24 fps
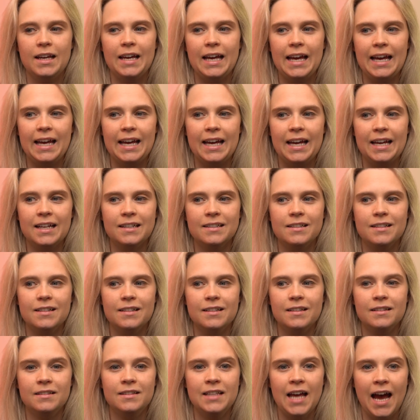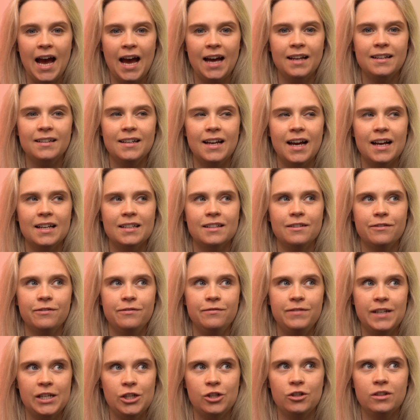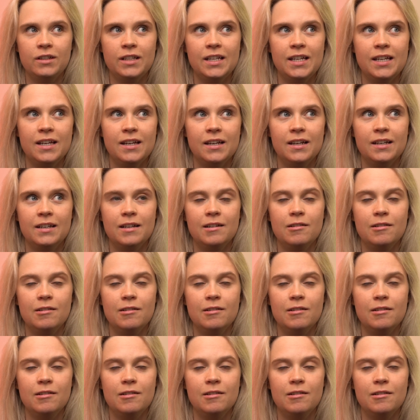And that has officially